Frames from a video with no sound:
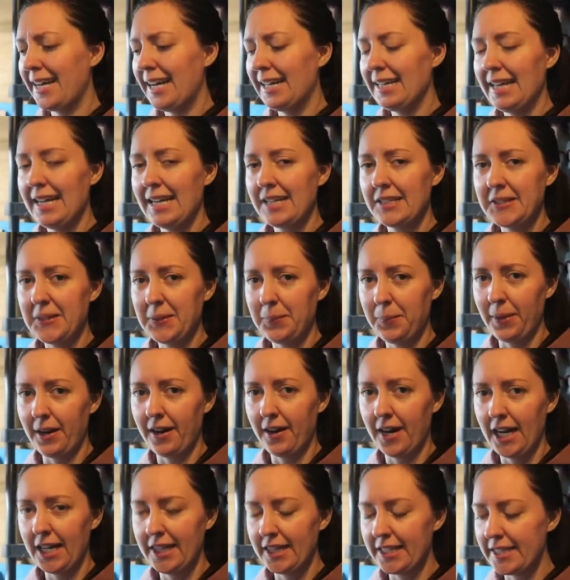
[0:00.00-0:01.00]
I like to
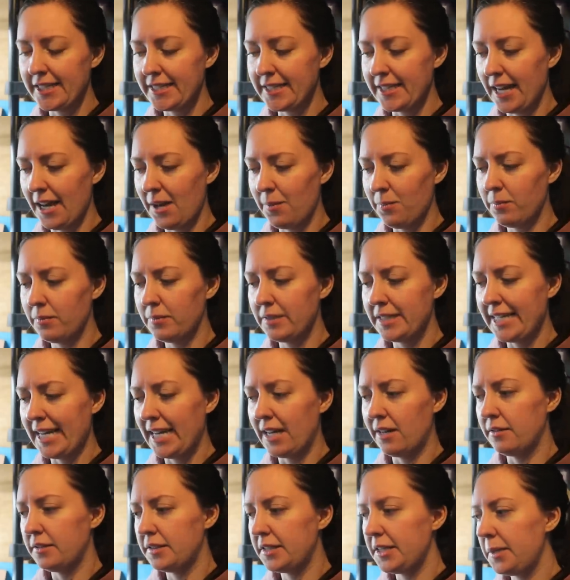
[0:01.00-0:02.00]
bury the stem
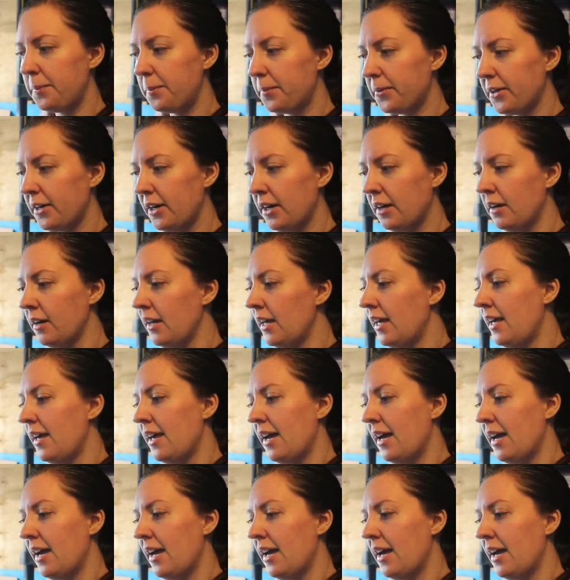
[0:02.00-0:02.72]
down deeper.